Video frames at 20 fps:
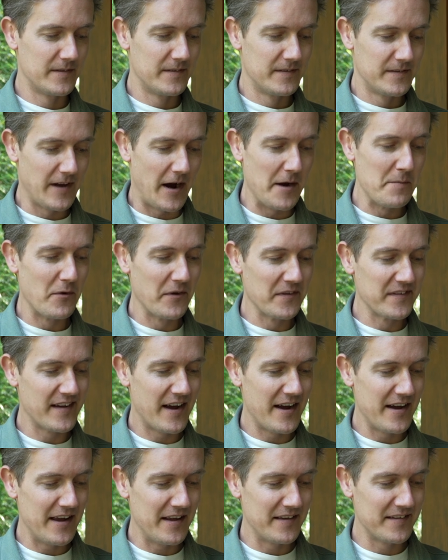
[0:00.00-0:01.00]
Thyme
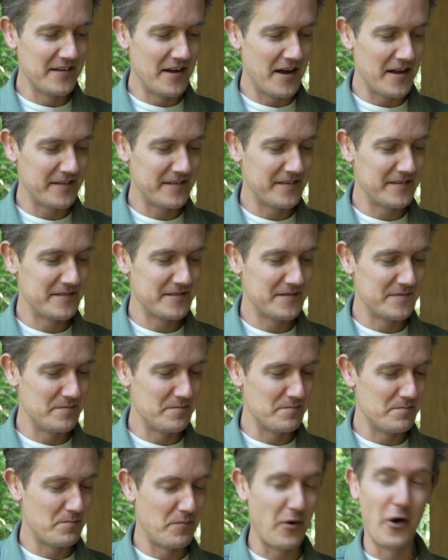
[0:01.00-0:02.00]
bonsai is not
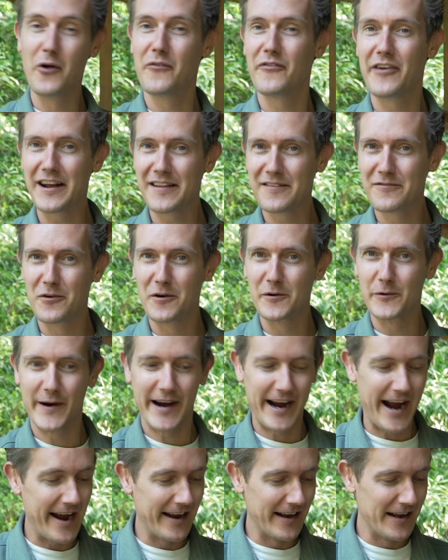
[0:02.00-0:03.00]
perfect for
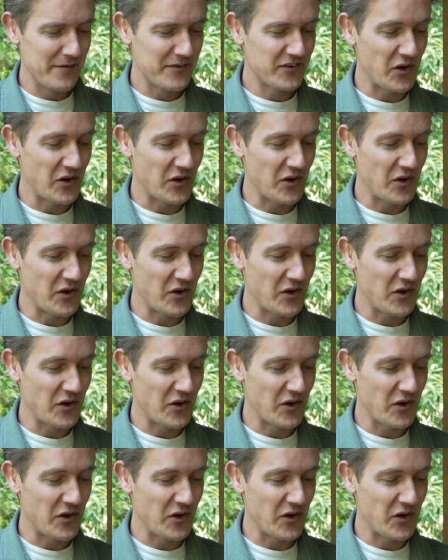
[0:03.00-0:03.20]
where I live,